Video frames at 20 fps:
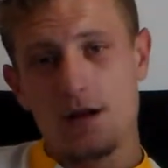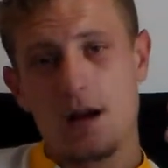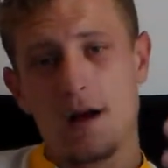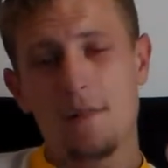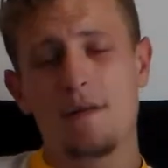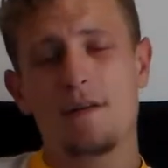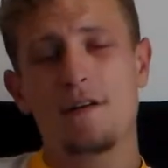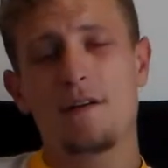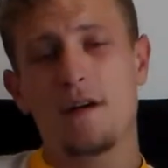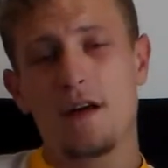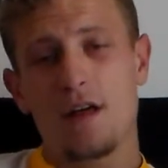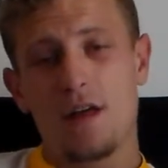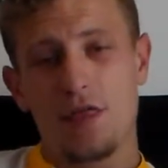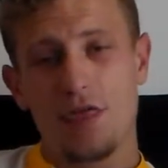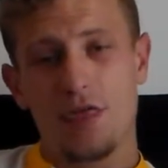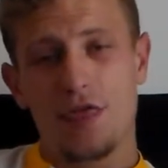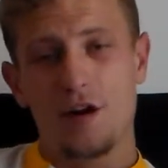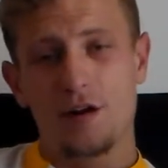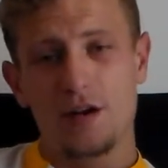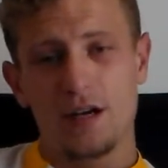Number
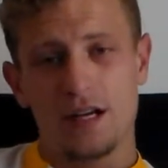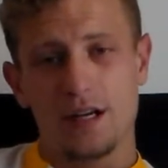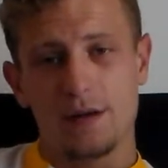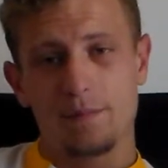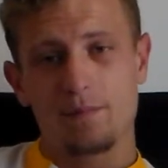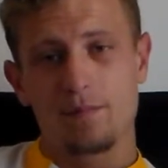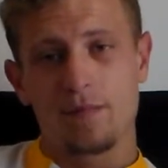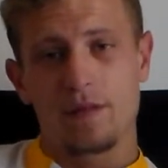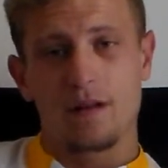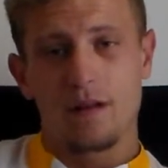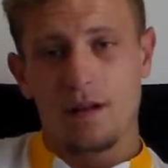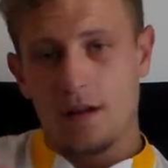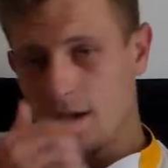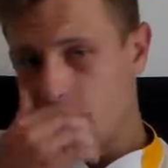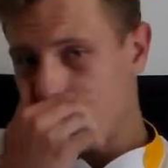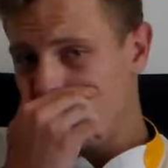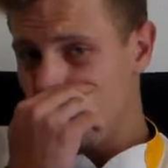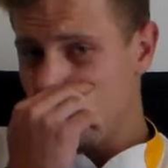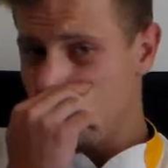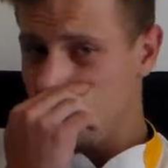three
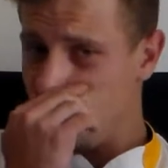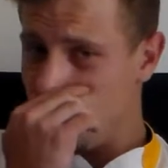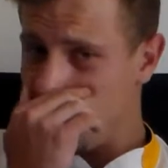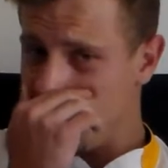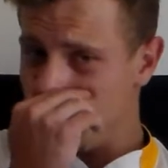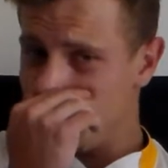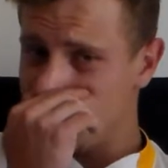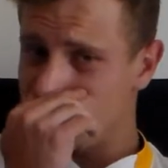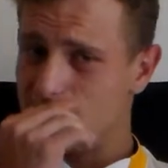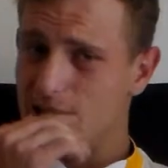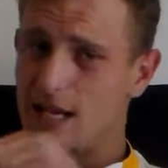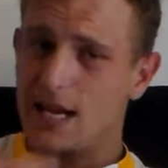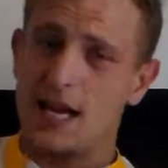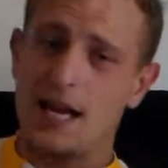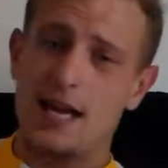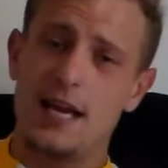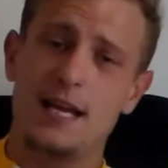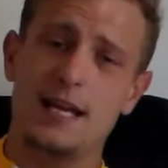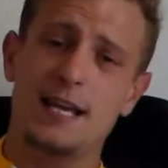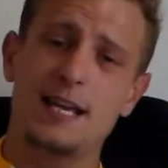is
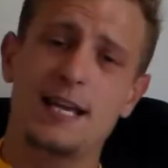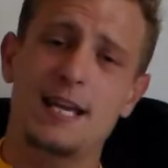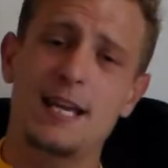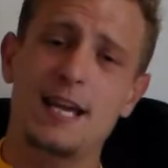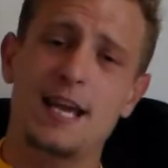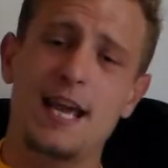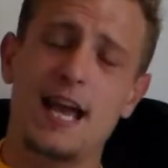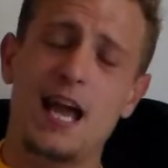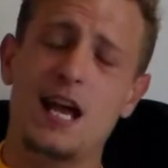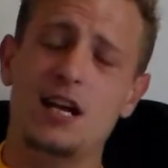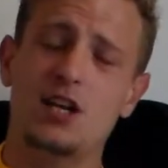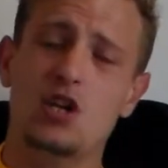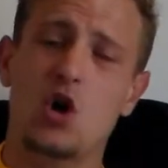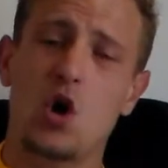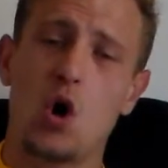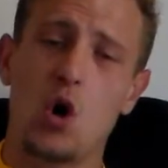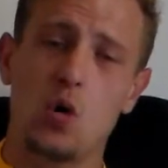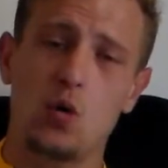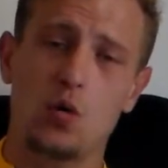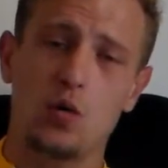a kick at
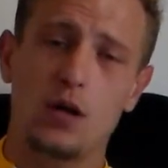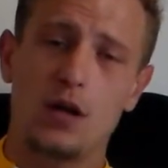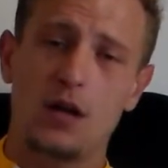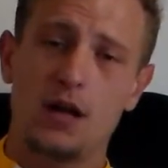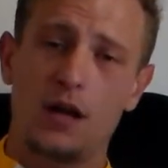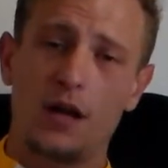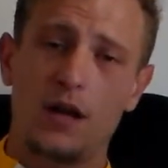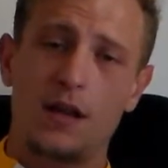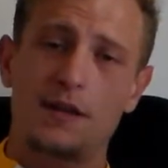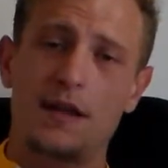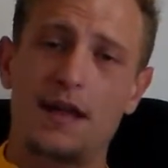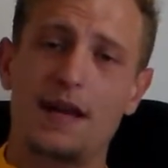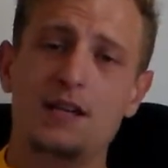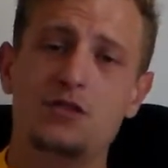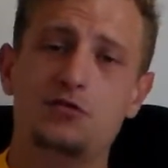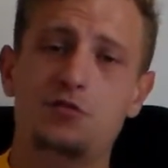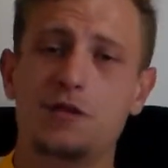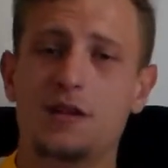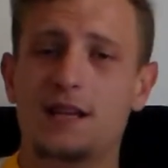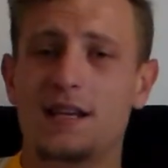goal. That
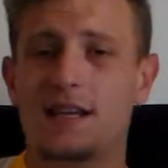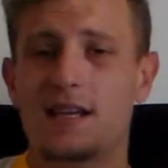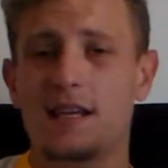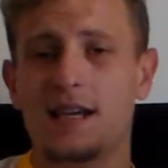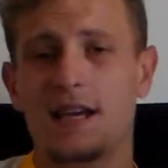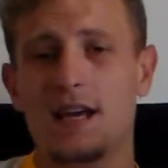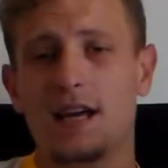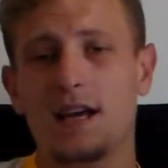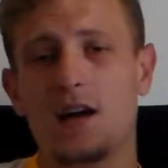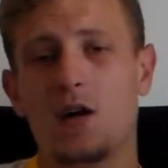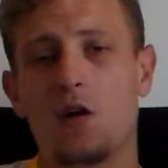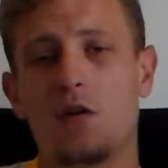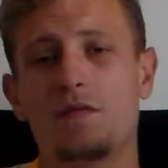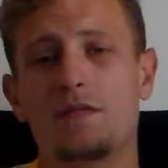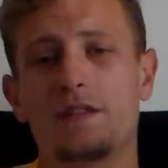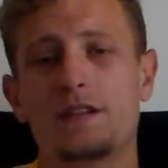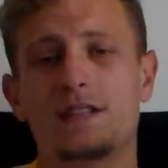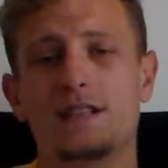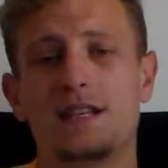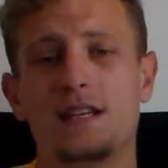is when the kicker of
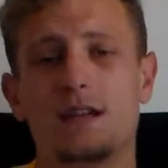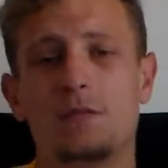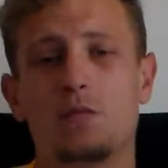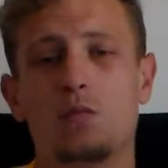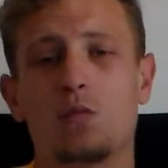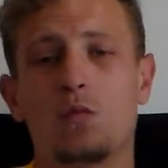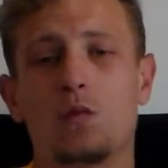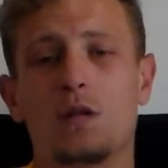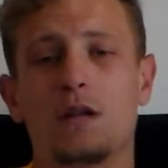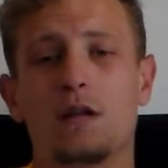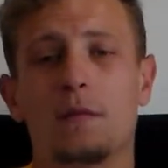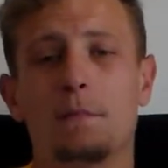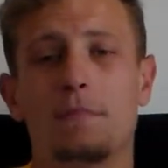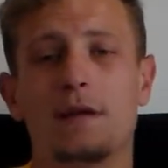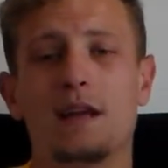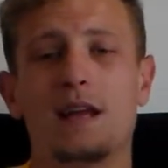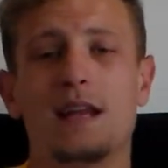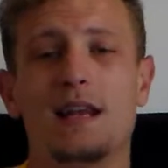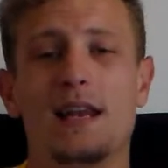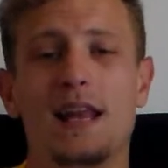the team will
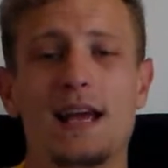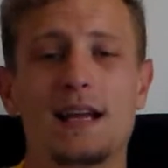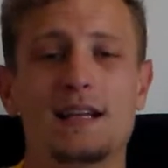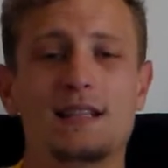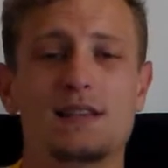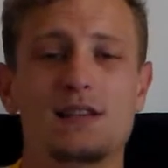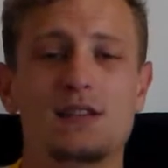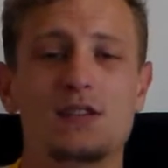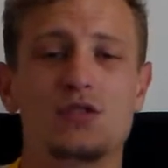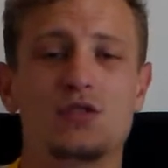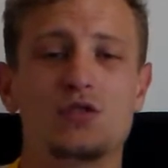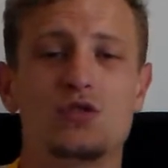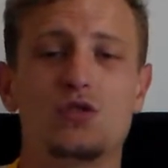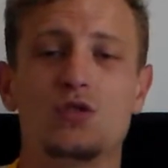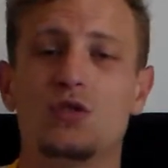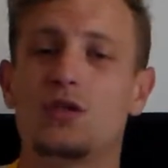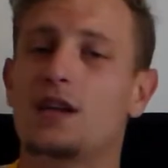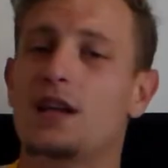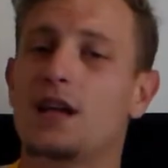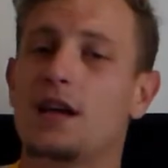be elected
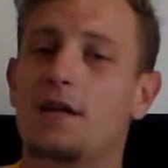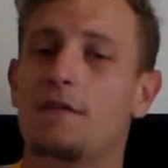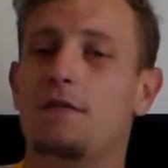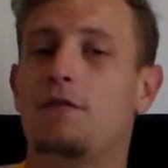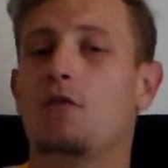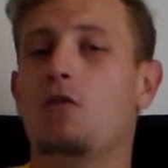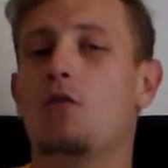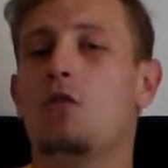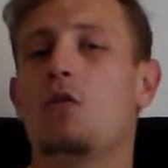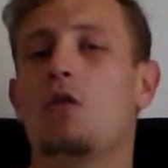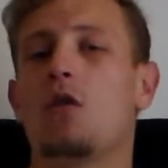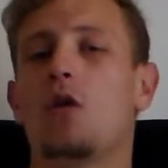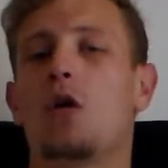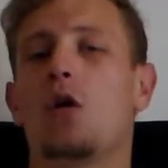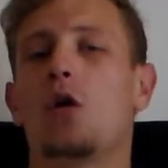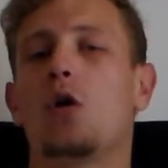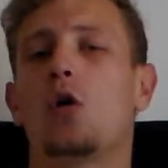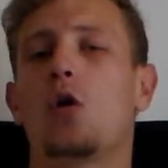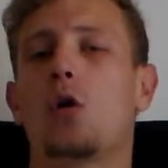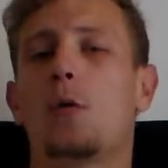to kick for
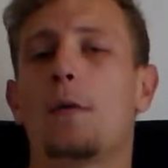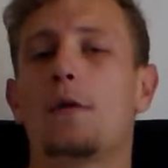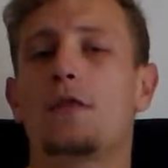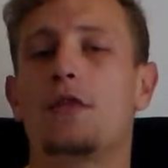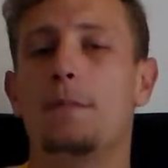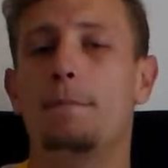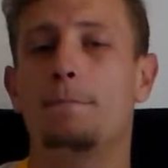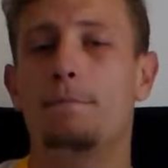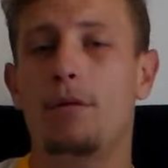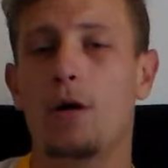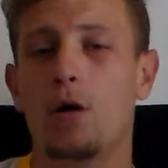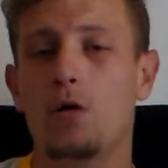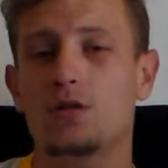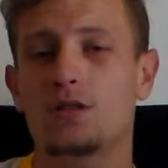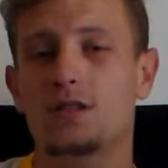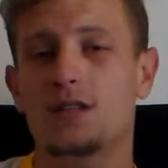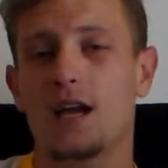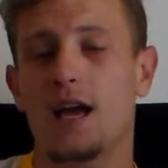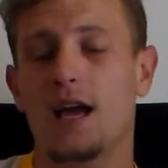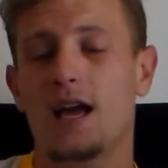the
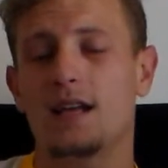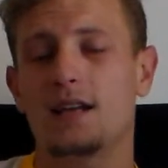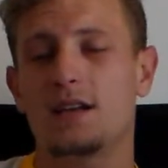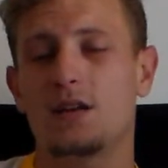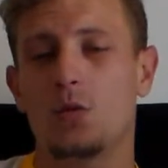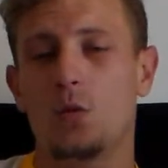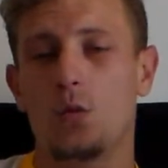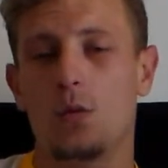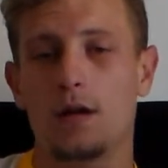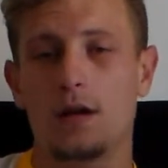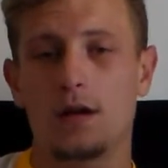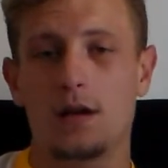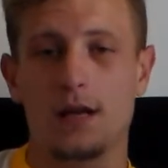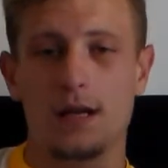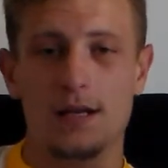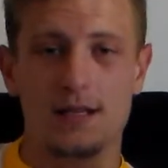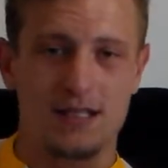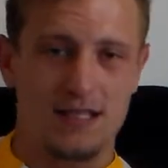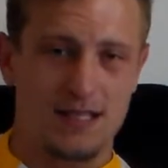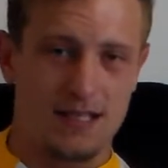post and win
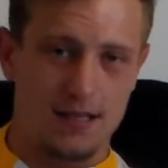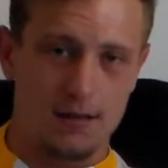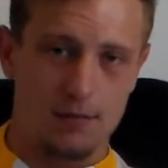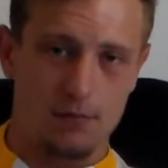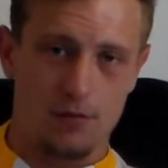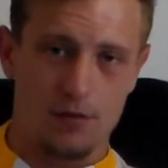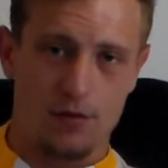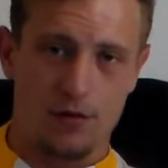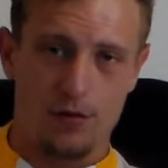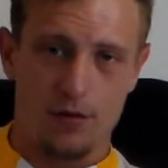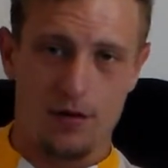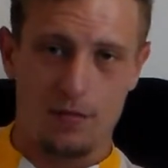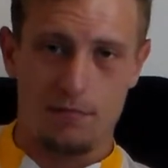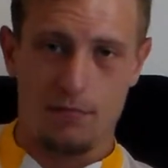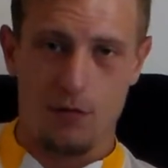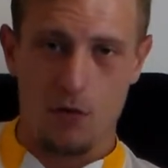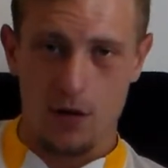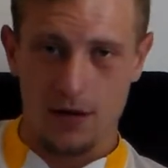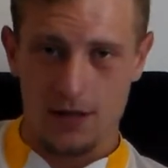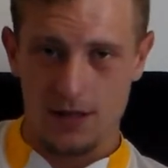his team three
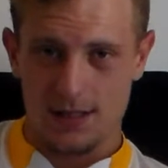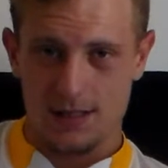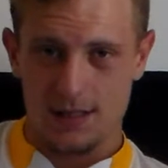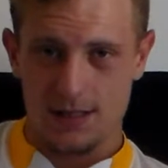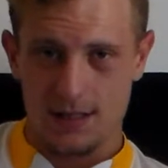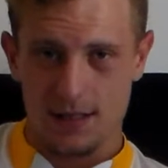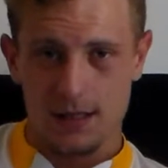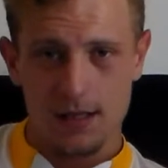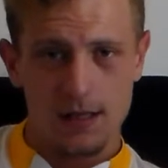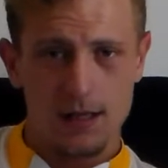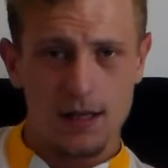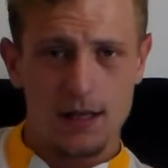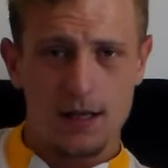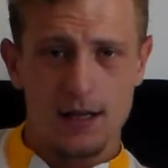points.